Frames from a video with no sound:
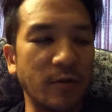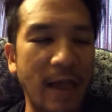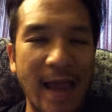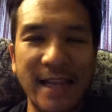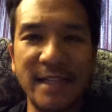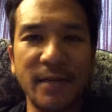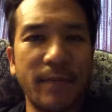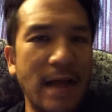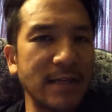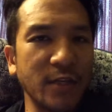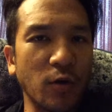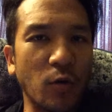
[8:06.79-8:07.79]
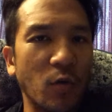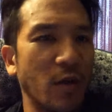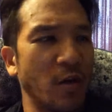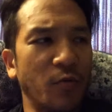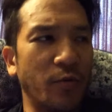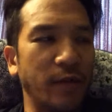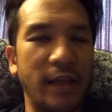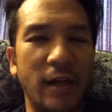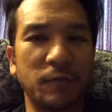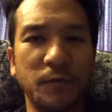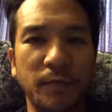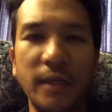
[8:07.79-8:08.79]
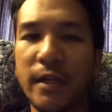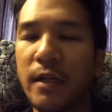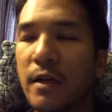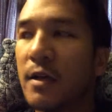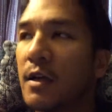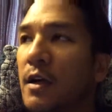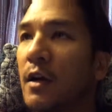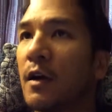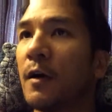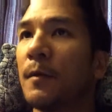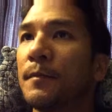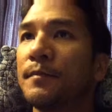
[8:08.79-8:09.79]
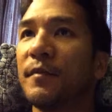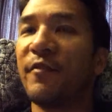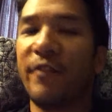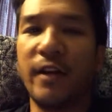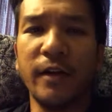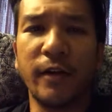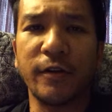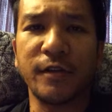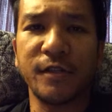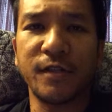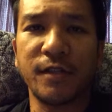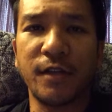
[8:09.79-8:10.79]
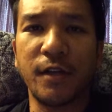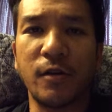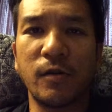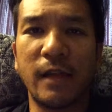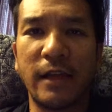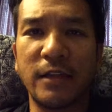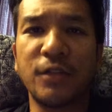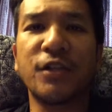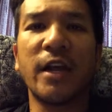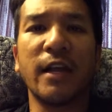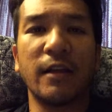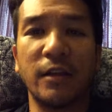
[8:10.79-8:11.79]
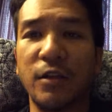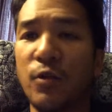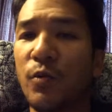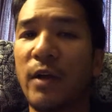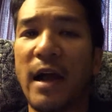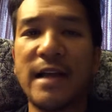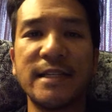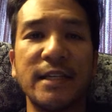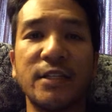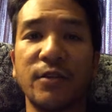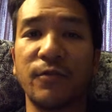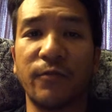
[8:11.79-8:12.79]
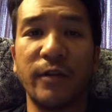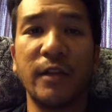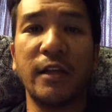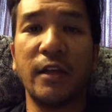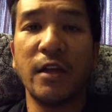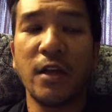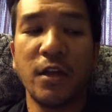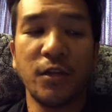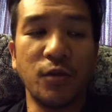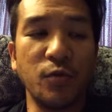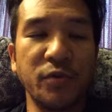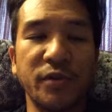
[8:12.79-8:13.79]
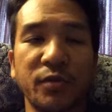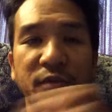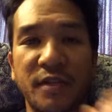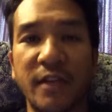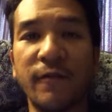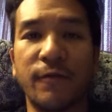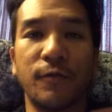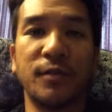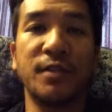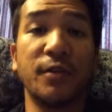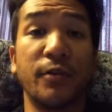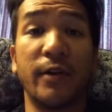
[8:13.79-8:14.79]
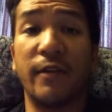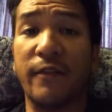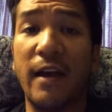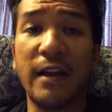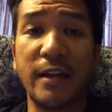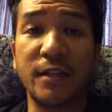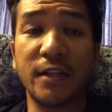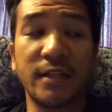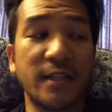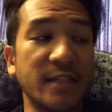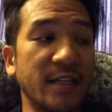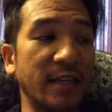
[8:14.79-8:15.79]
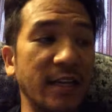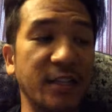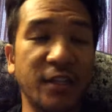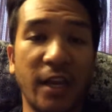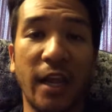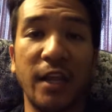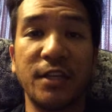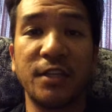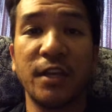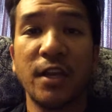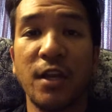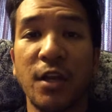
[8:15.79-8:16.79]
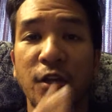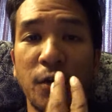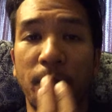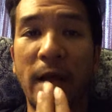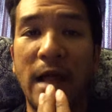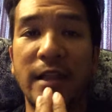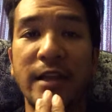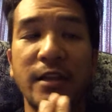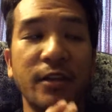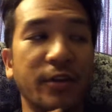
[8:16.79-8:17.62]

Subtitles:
Adding Tabasco really helped me. Vinegars, check. You guys need to really use those Zing foods to your advantage, because it's gonna change your palate.